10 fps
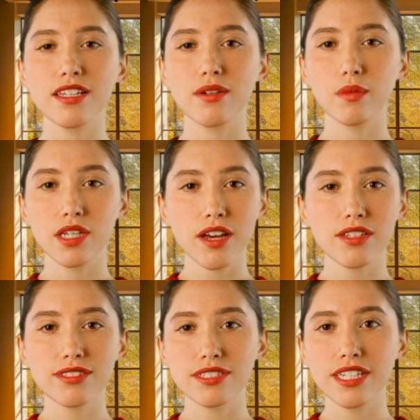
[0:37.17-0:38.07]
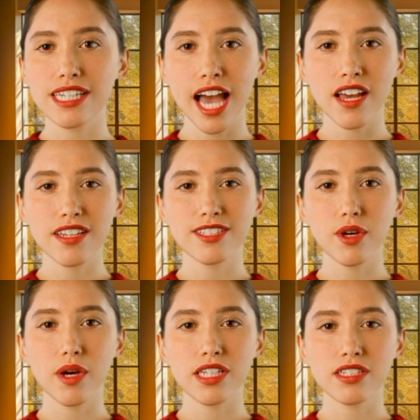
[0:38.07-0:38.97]
We'll also look at how these
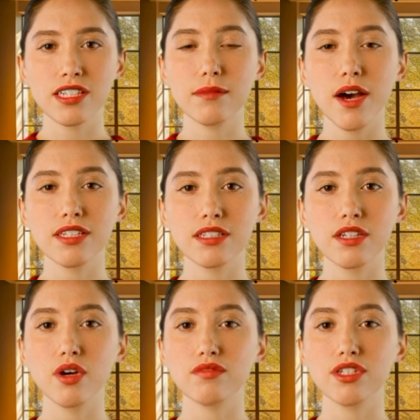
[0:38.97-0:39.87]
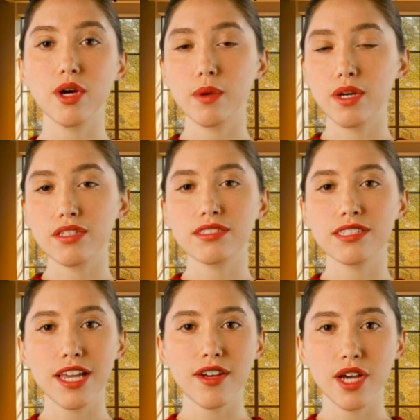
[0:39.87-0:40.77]
equations model real-world
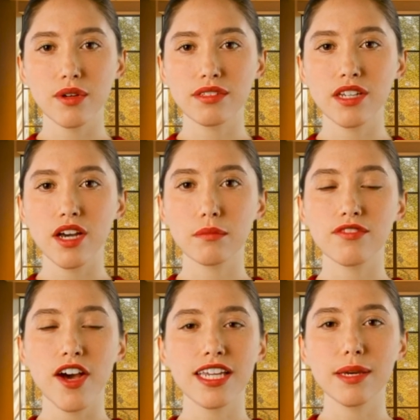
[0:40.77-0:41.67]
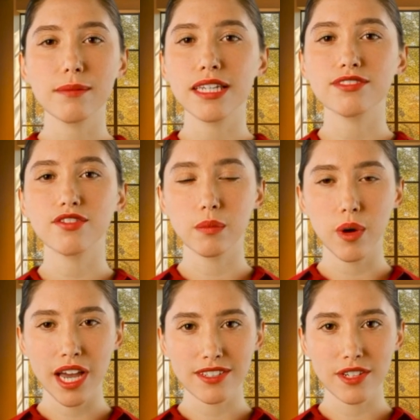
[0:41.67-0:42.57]
scenarios, providing a base for
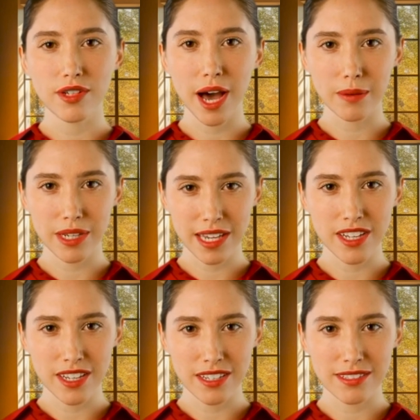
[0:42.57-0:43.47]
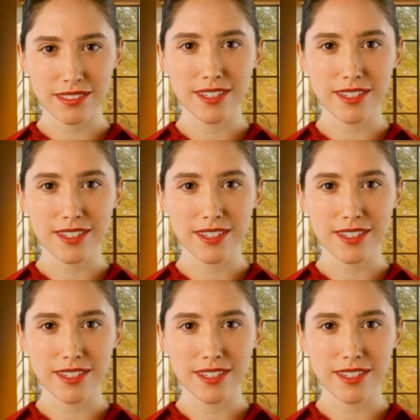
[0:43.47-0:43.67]
practical applications.